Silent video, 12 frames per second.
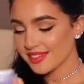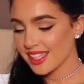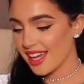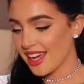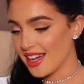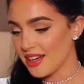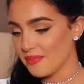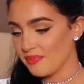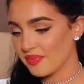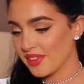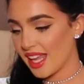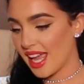
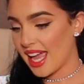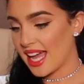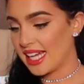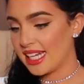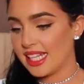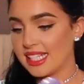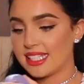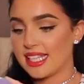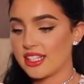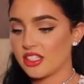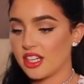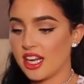And it
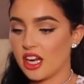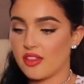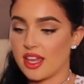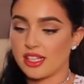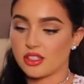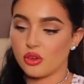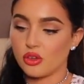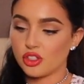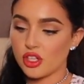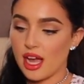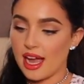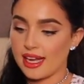says on here that it's
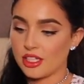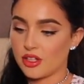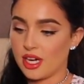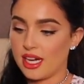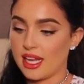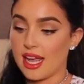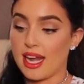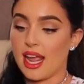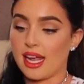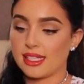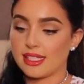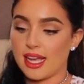ultra hydrating and
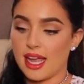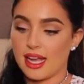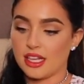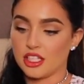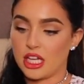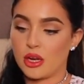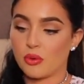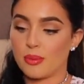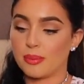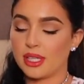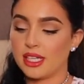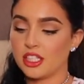anti-aging,
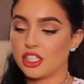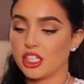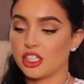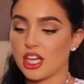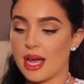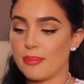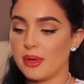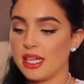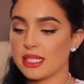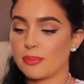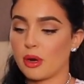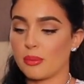replenishing
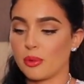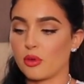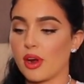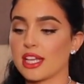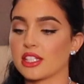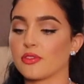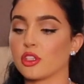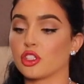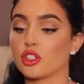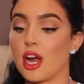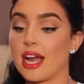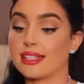Japanese purple rice for
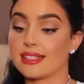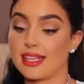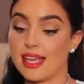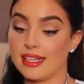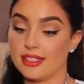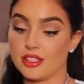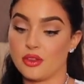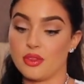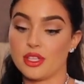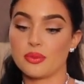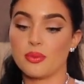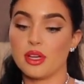dry skin. So
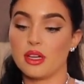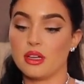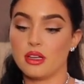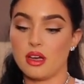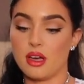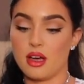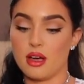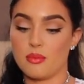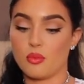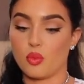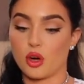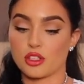this one
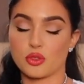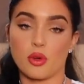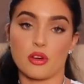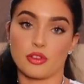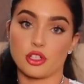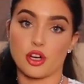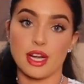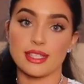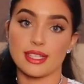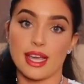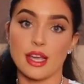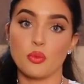works well for dry
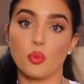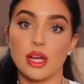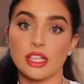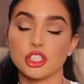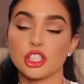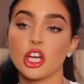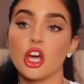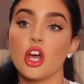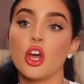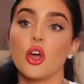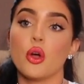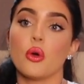skin, which
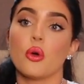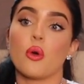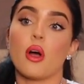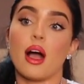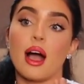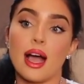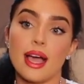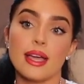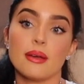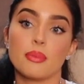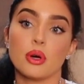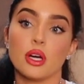
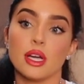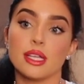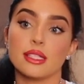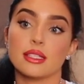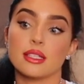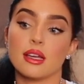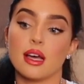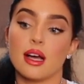I put